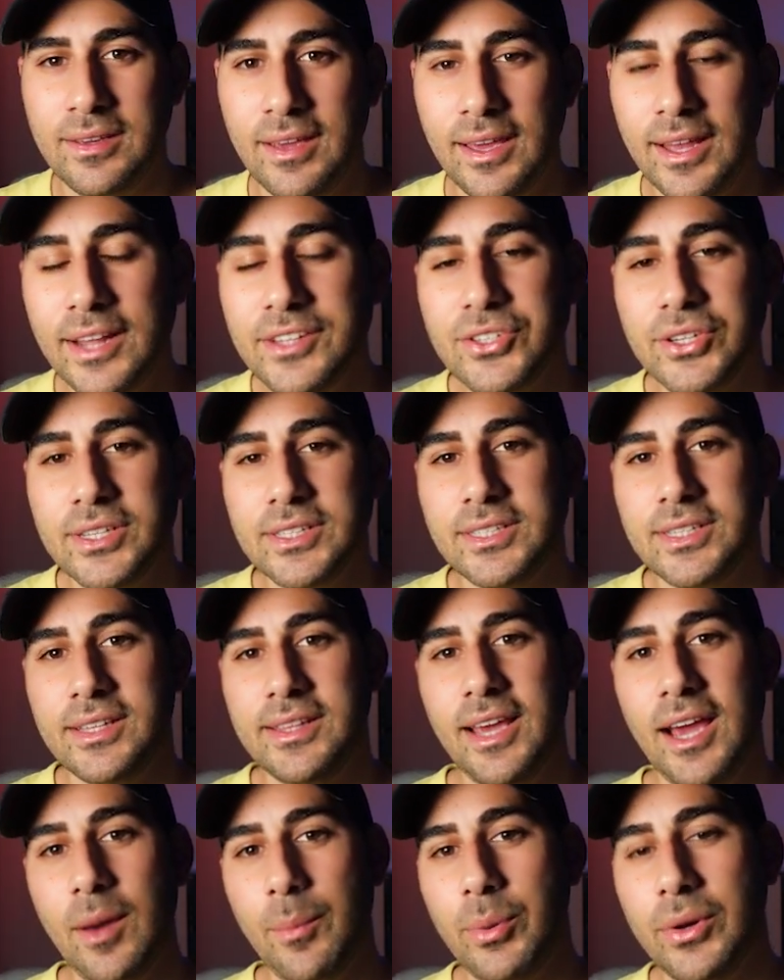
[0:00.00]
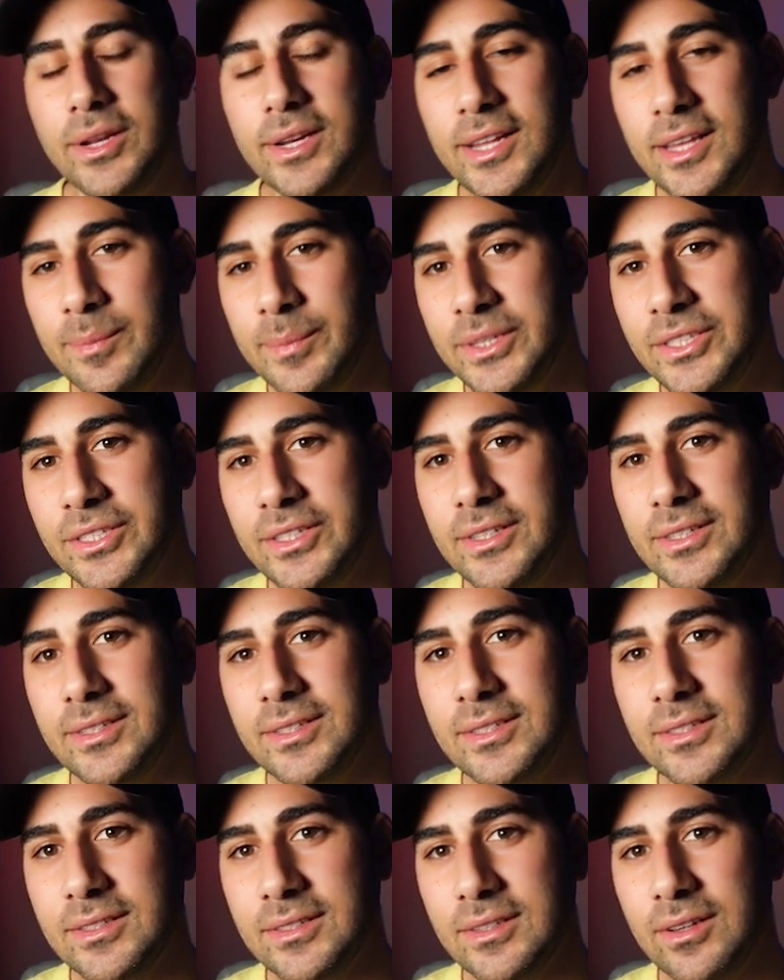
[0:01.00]
And as you can see, the outputted
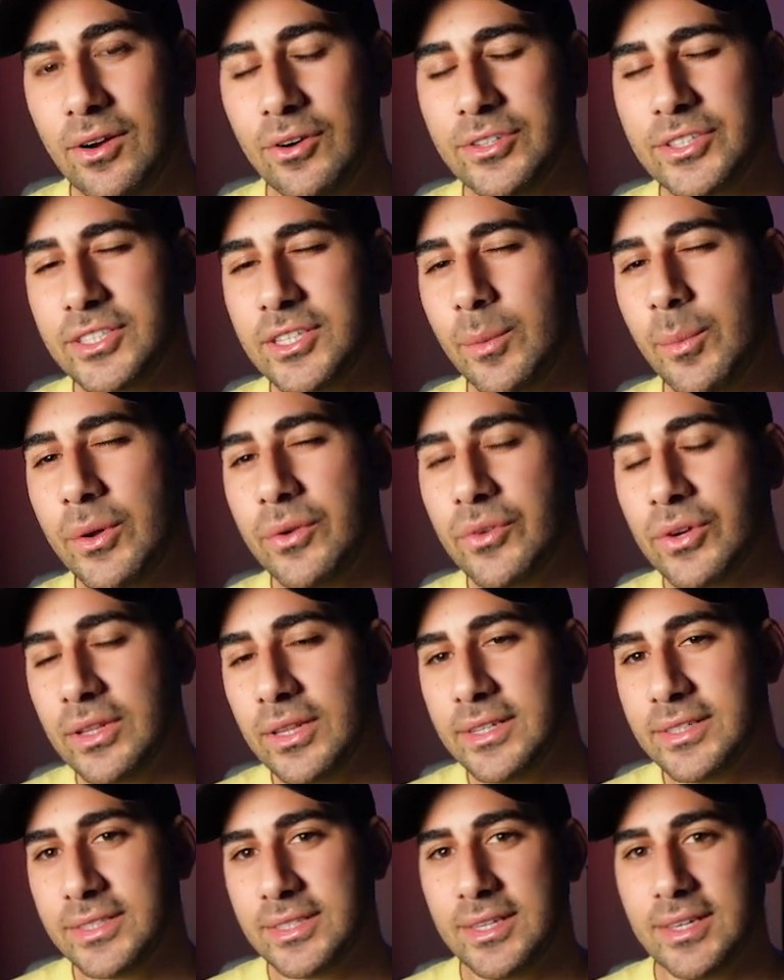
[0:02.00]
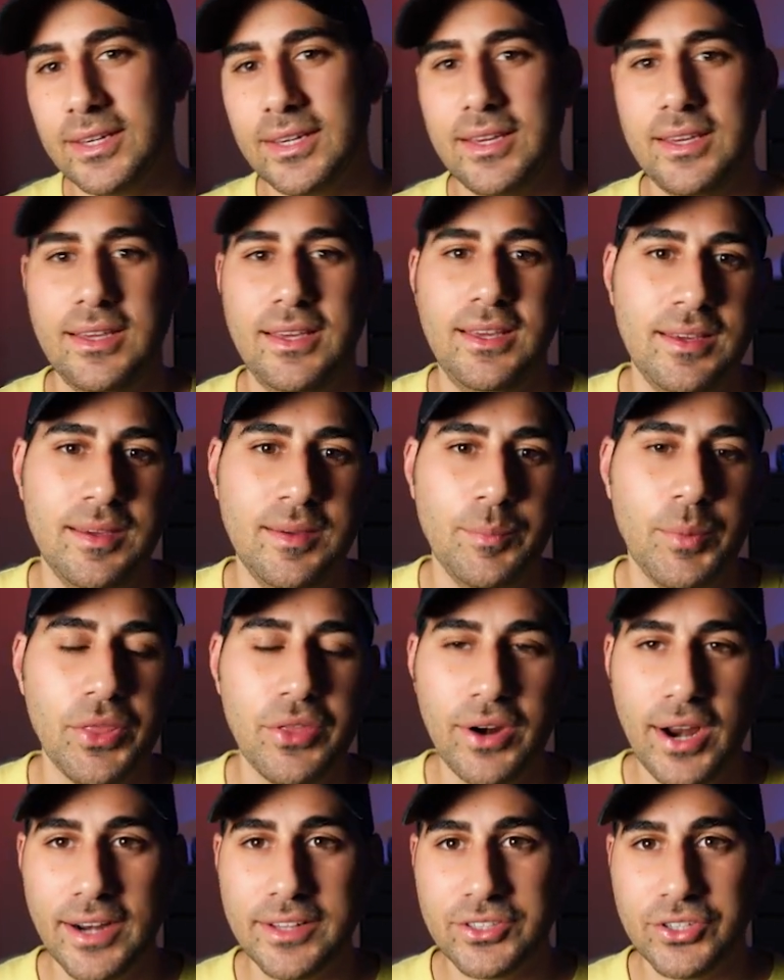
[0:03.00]
images are somewhat realistic, but
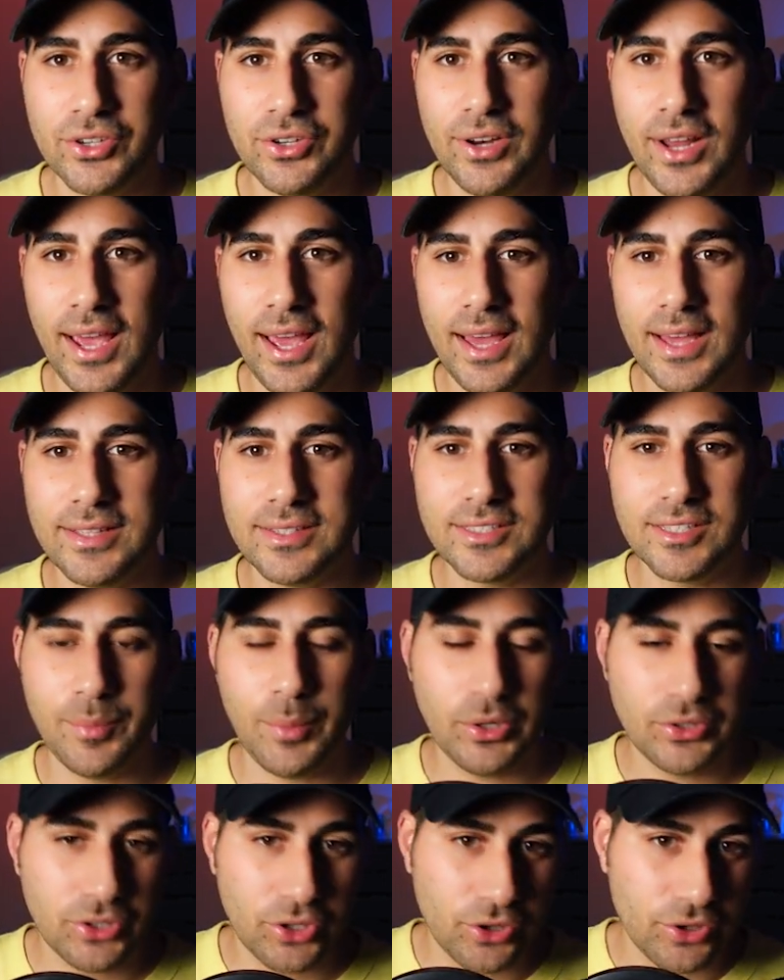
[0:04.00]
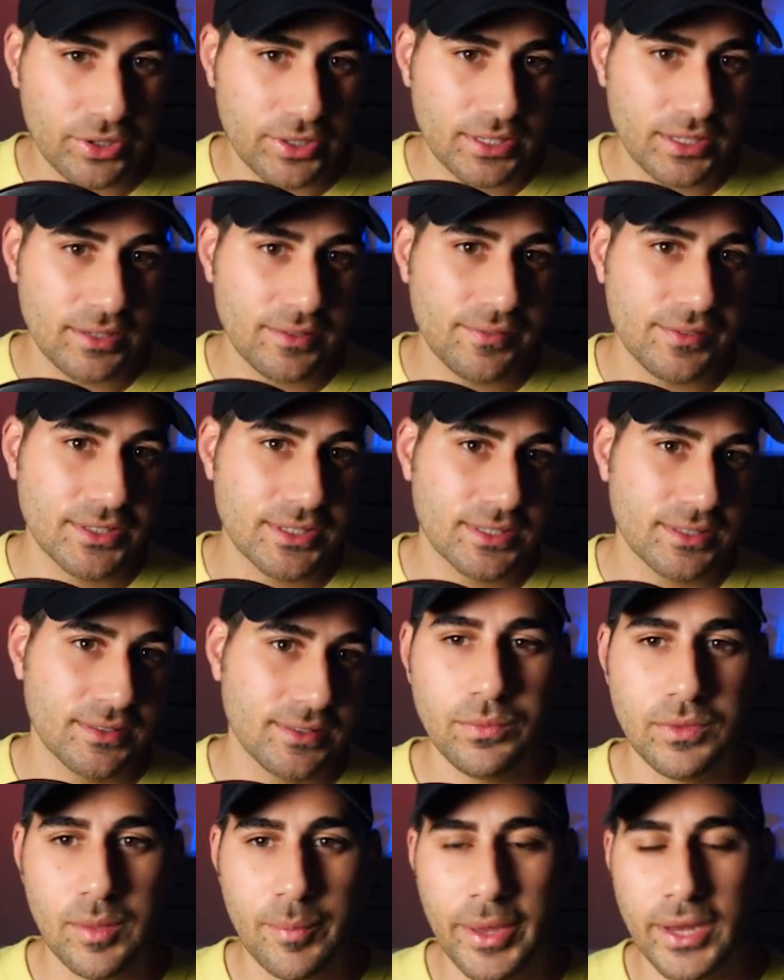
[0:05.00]
they're not as good as some alternatives.
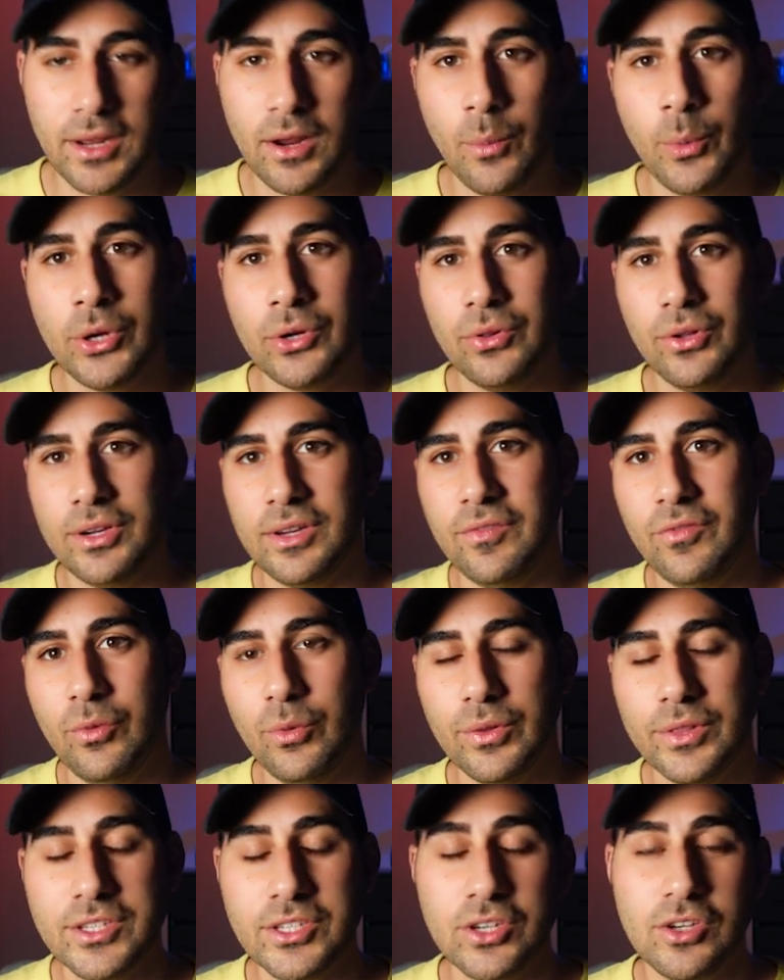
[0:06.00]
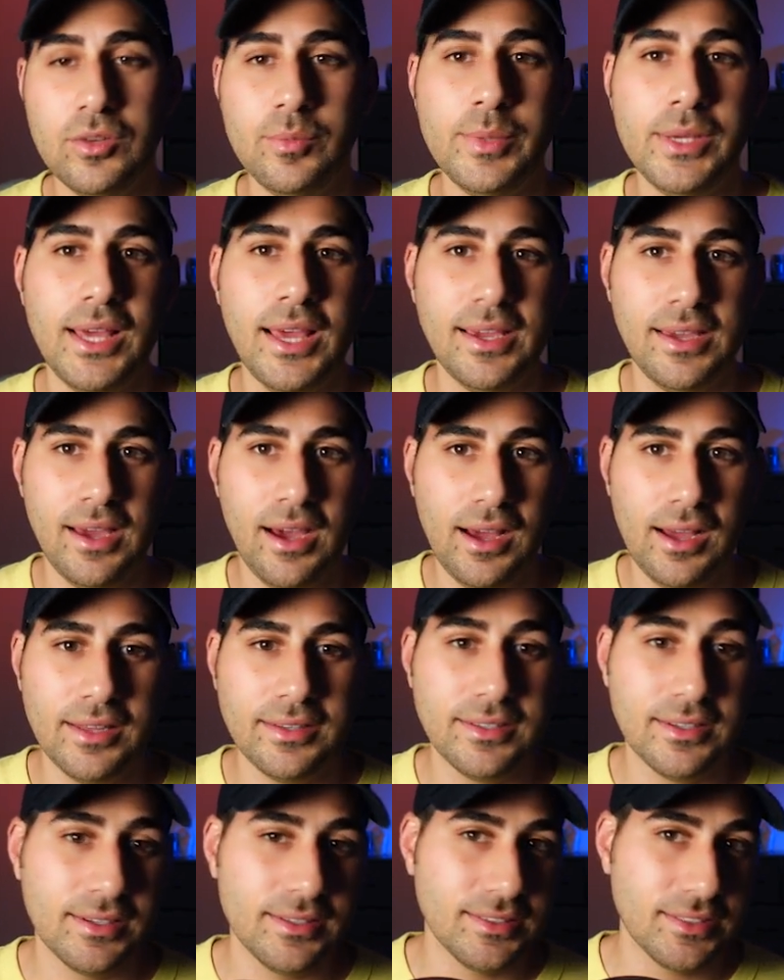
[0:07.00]
Depending on what you're looking for, this could be a
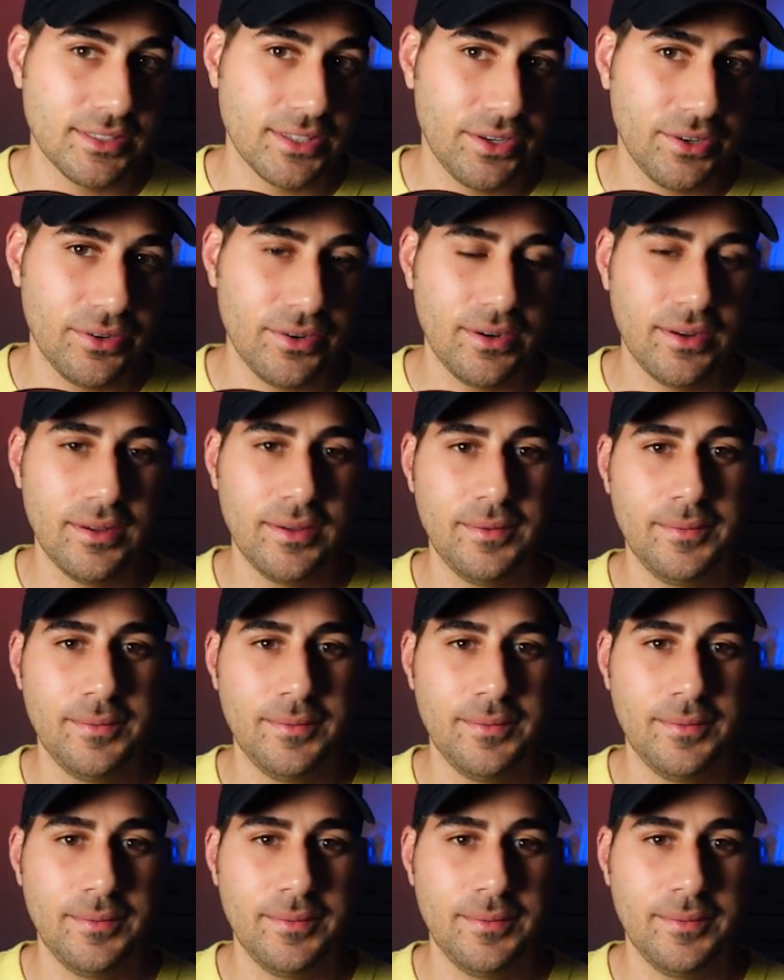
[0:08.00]
con to consider.